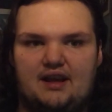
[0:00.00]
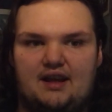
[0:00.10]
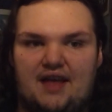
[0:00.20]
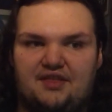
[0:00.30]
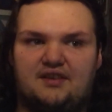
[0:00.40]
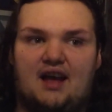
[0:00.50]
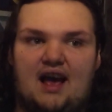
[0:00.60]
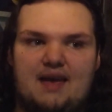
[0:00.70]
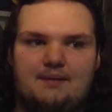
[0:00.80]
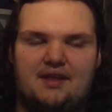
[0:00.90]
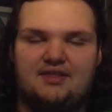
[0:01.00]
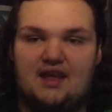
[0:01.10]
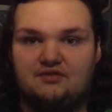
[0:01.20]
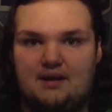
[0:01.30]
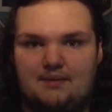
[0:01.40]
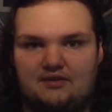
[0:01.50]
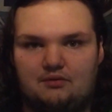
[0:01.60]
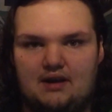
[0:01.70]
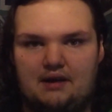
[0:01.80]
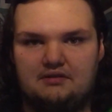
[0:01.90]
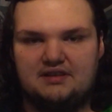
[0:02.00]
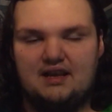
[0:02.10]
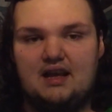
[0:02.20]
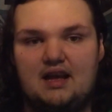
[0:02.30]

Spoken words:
at the time, and then drive back to our house.